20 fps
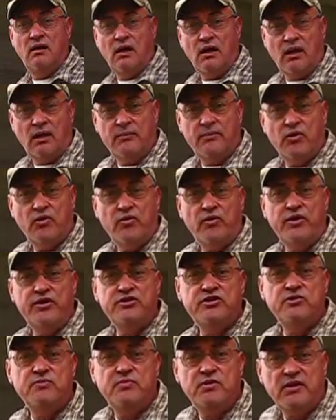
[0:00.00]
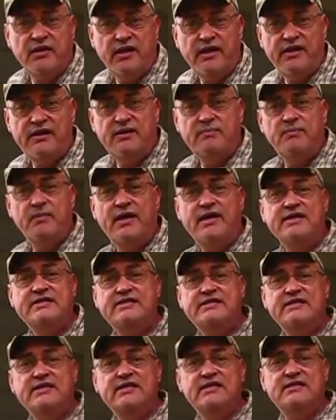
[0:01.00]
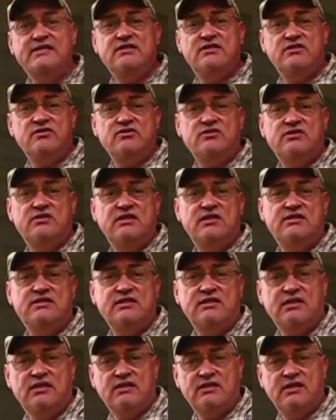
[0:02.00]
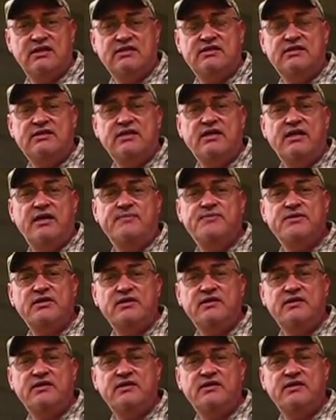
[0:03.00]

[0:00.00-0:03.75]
I'm going to plant my seeds in those Dixie cups,